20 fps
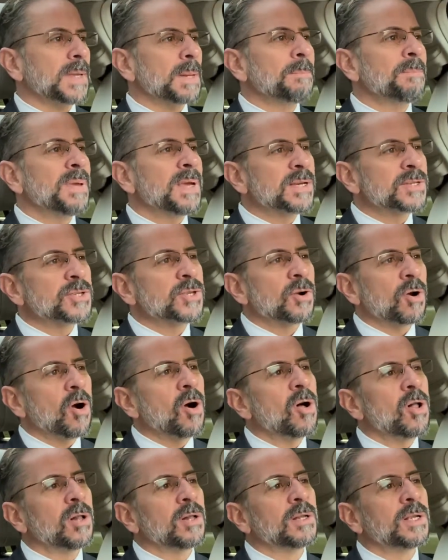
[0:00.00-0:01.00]
because they're
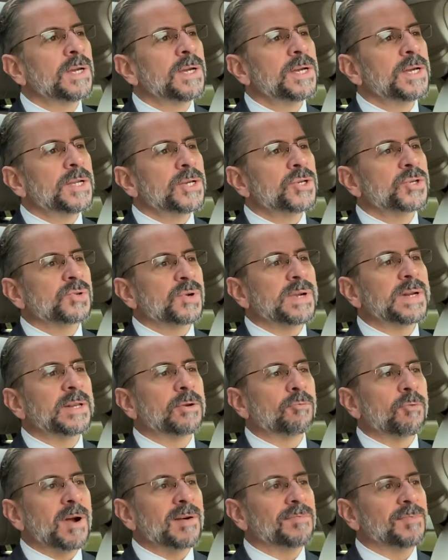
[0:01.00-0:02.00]
all treated
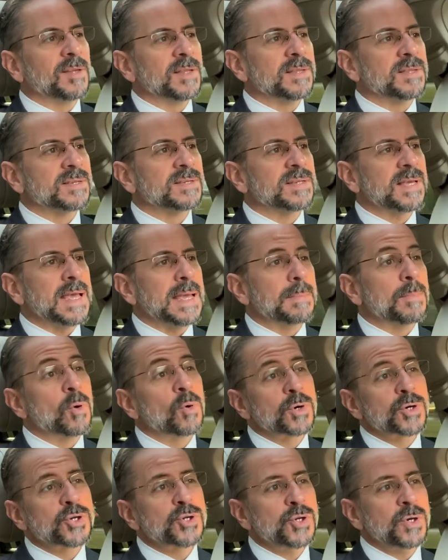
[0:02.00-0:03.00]
roughly the same,
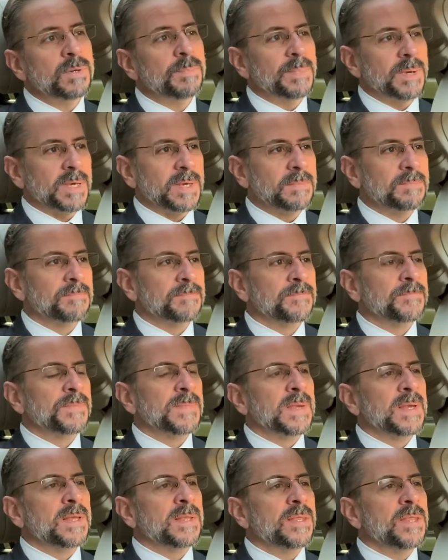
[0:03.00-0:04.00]
or should be.
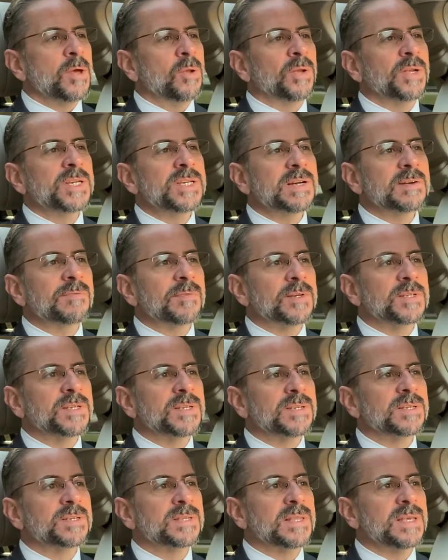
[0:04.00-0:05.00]
The only difference
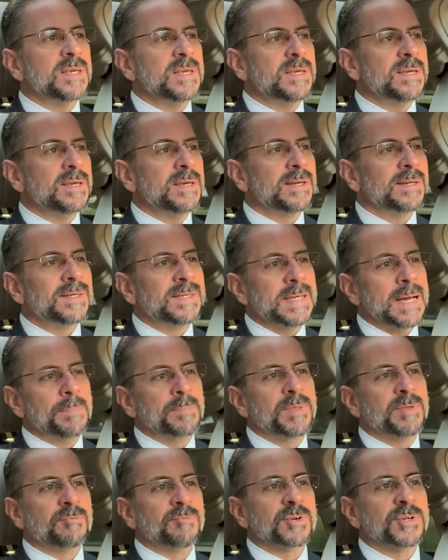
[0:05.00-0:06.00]
is the
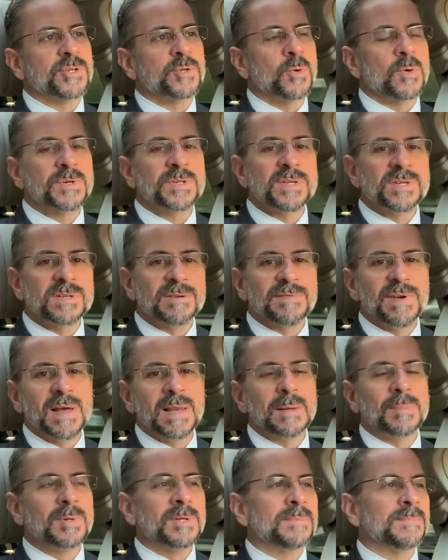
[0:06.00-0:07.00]
depth of resources
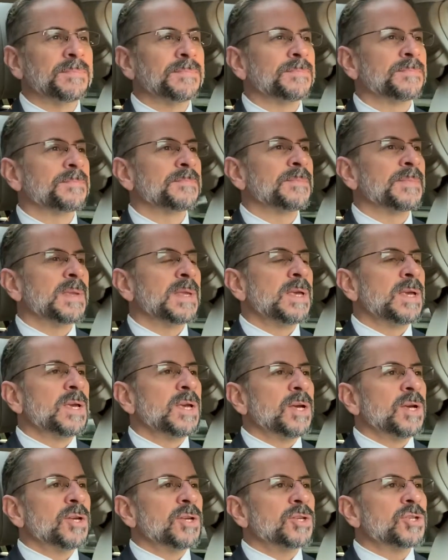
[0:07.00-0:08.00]
available.
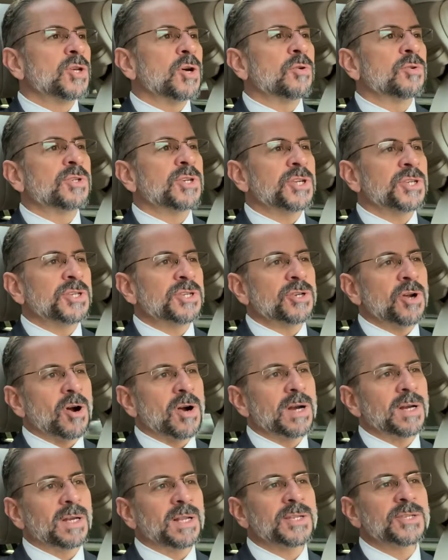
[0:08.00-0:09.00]
So to
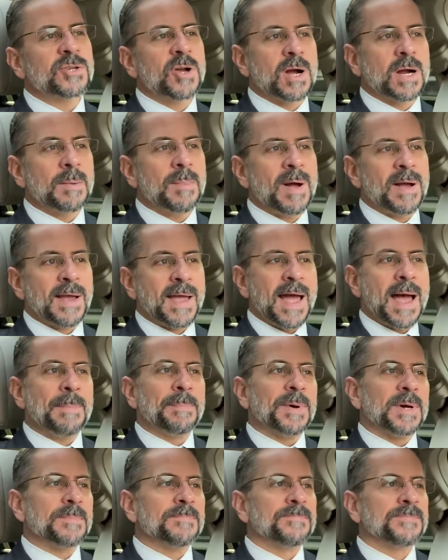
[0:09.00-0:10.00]
start, let's talk about
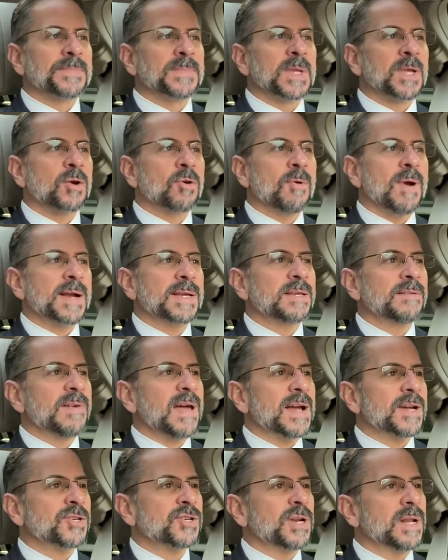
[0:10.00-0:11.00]
CAPA, Corrective
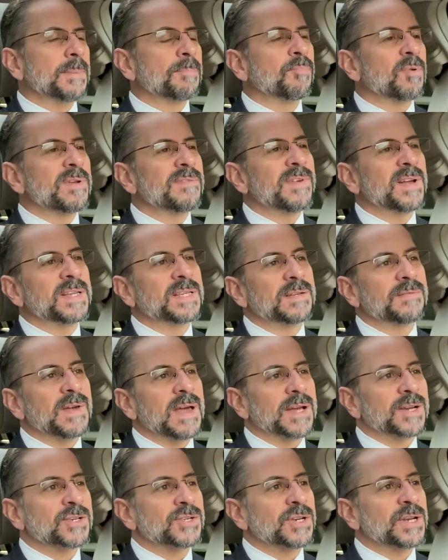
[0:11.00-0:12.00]
Action and Preventive
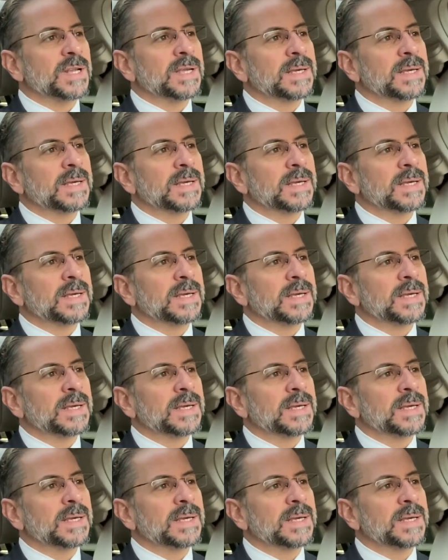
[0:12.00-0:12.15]
Action.